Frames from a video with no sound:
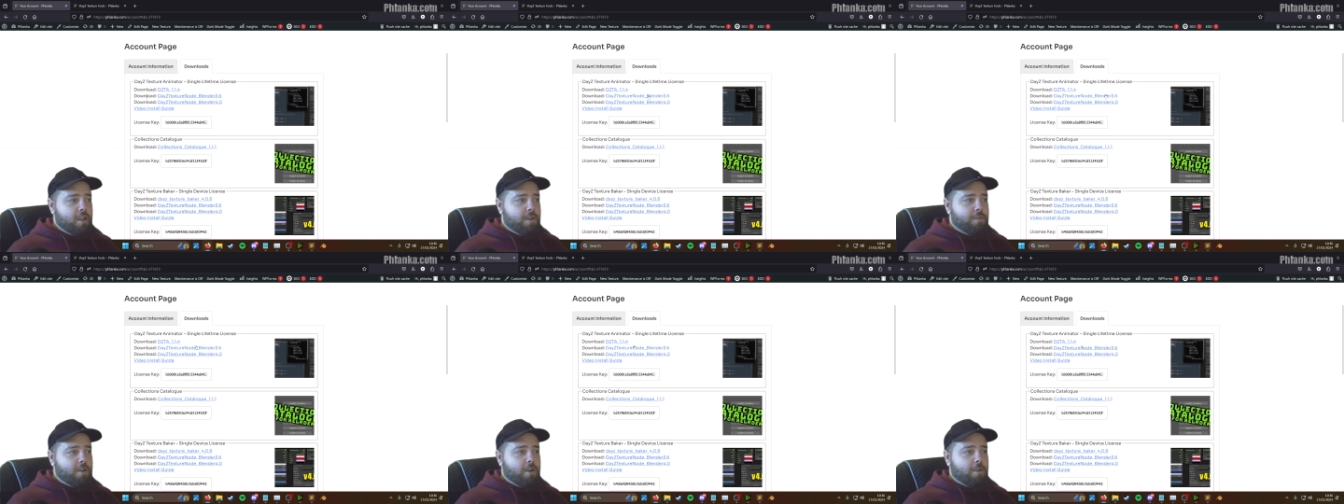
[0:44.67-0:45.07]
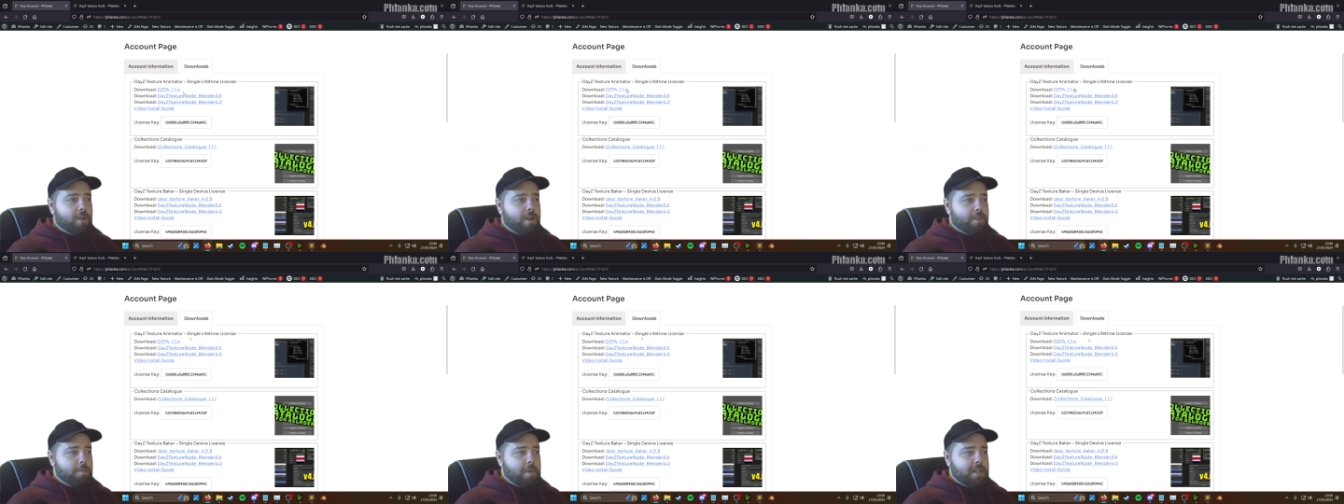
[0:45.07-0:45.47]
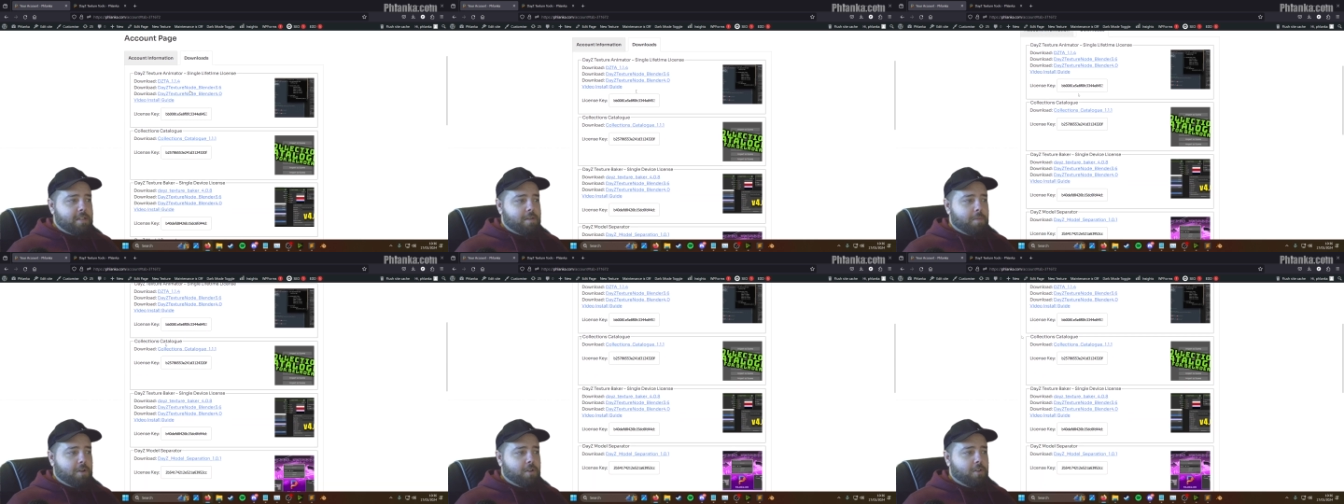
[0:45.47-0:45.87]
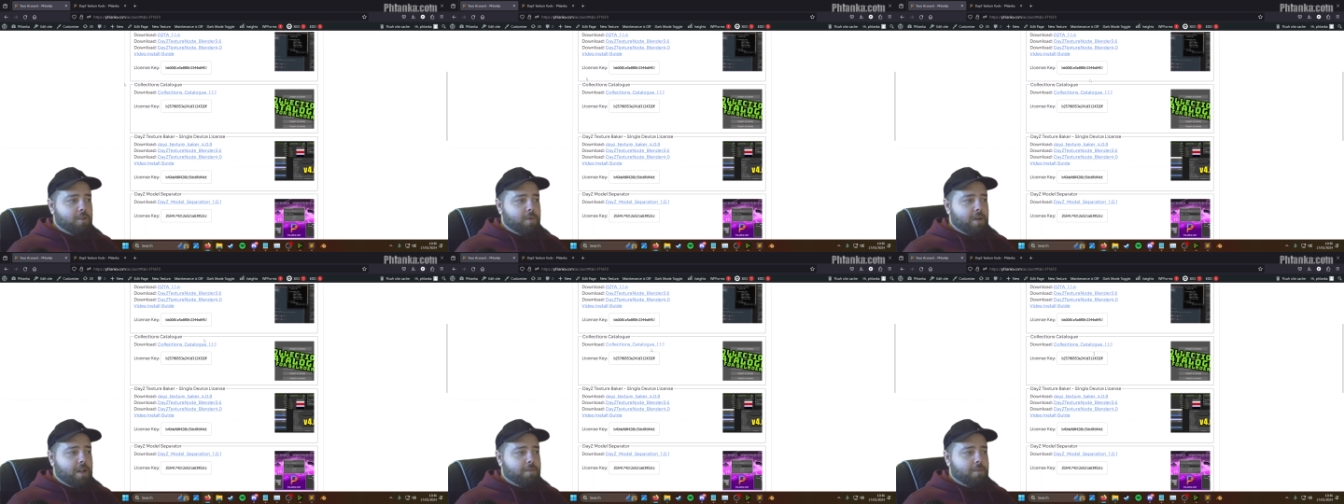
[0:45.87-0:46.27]
If you only have the basic bundle,
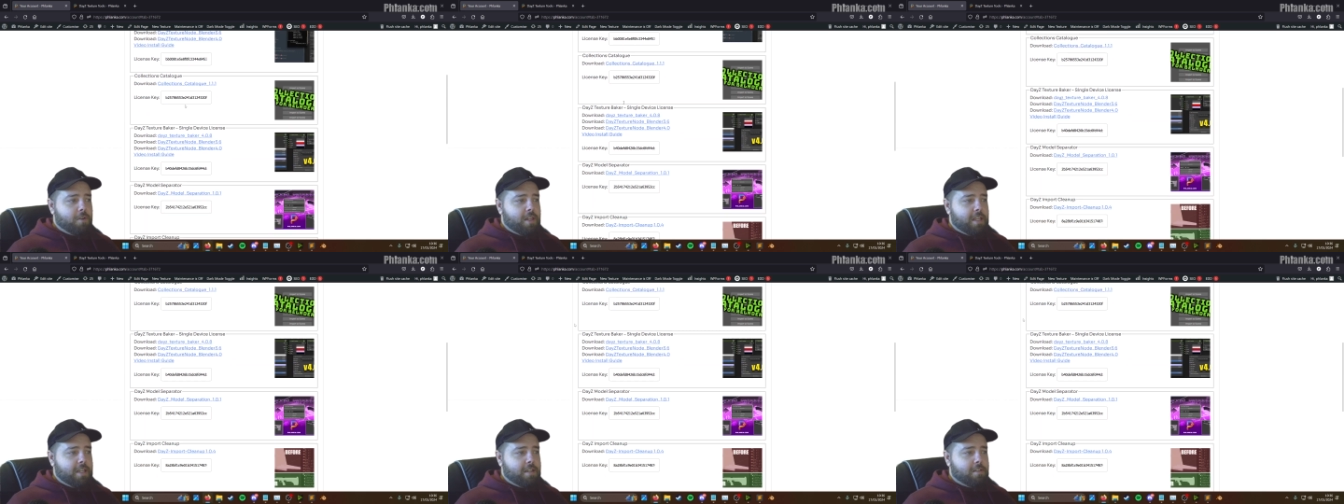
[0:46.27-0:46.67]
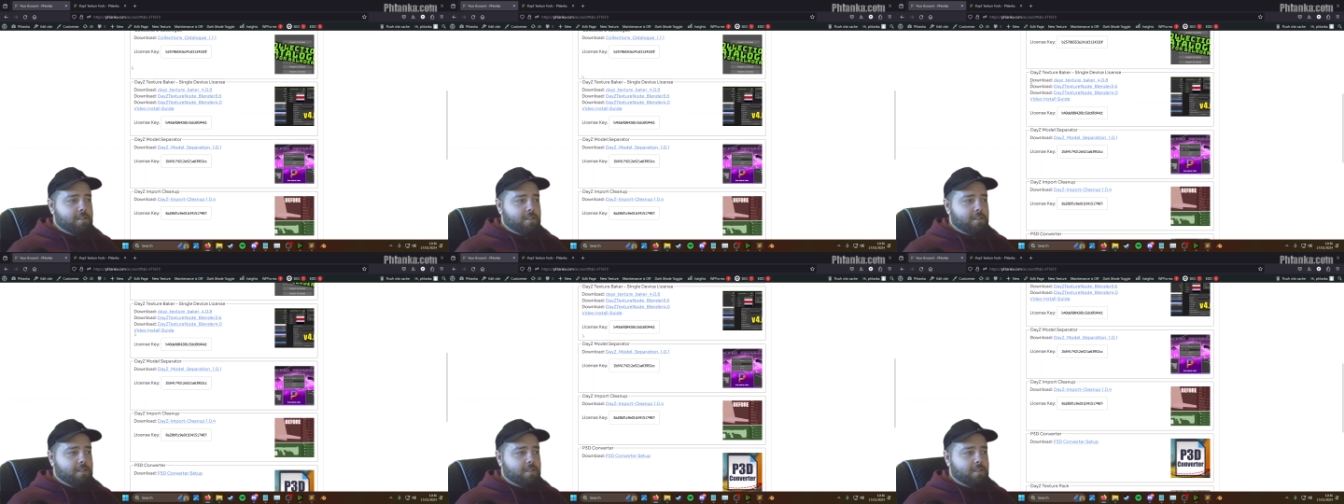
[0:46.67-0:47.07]
you won't have all of these.